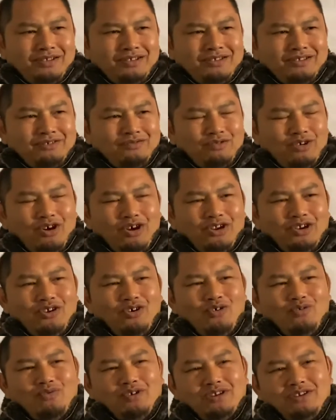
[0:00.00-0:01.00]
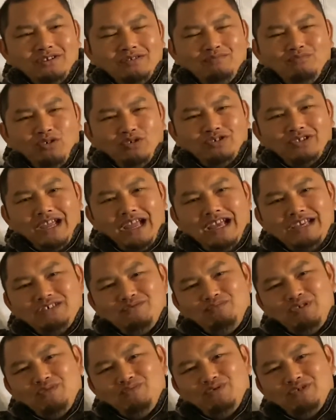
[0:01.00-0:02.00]
We already know what most of the Asian
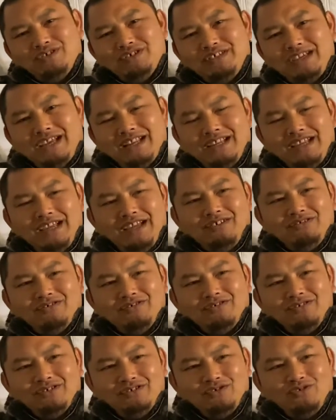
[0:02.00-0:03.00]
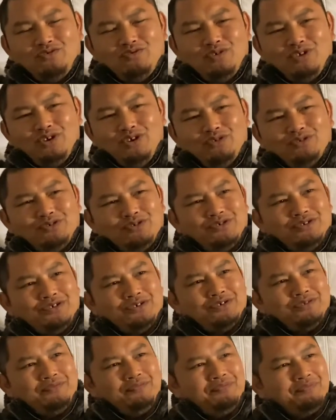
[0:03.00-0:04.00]
people in San Diego, the school we go to, you know.
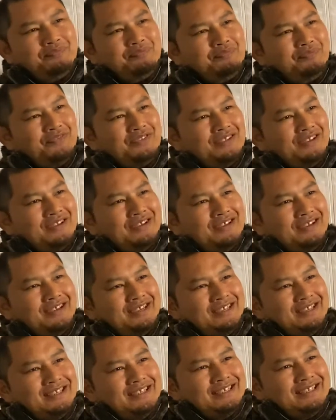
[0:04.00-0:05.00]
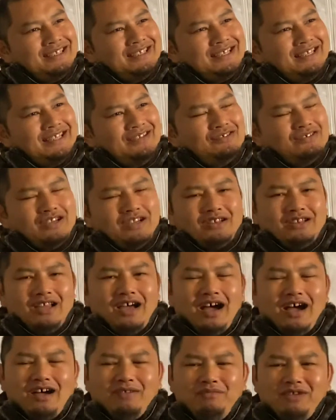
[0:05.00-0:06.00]
And he's like,
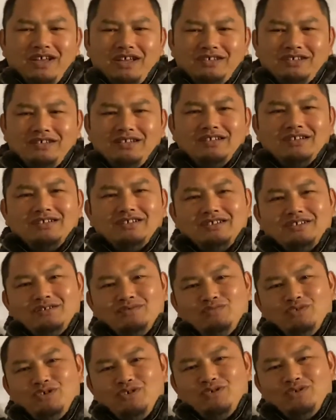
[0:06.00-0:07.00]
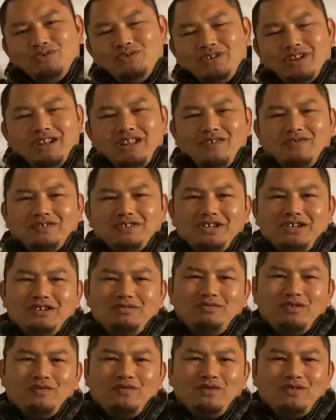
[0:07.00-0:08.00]
nah, man, she look good, bro. I never seen her
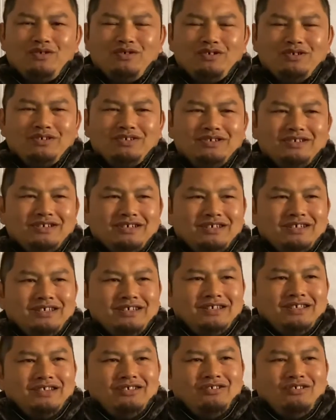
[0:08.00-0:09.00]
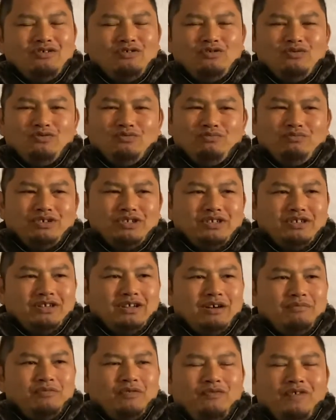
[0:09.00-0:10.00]
before, you know, but
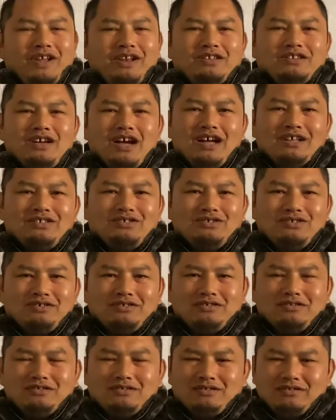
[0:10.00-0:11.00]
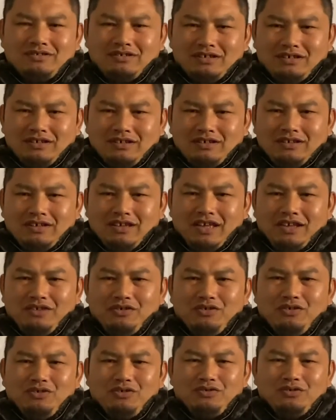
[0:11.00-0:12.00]
I'm afraid to talk to her. Can you
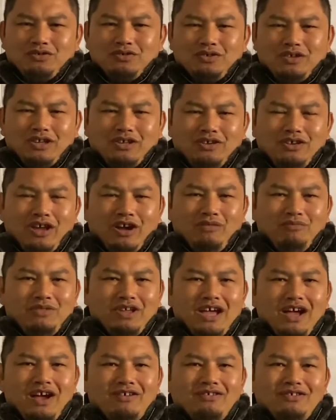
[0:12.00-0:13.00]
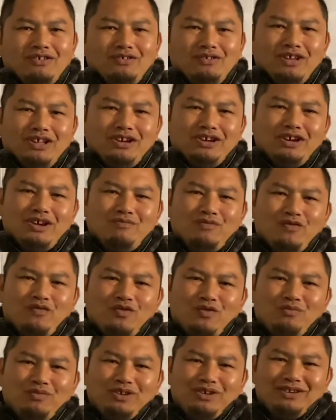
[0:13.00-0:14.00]
help me out, you know, get a number for
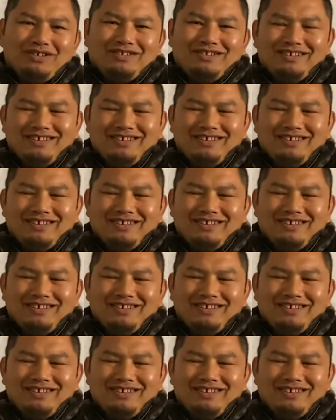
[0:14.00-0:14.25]
me, you know.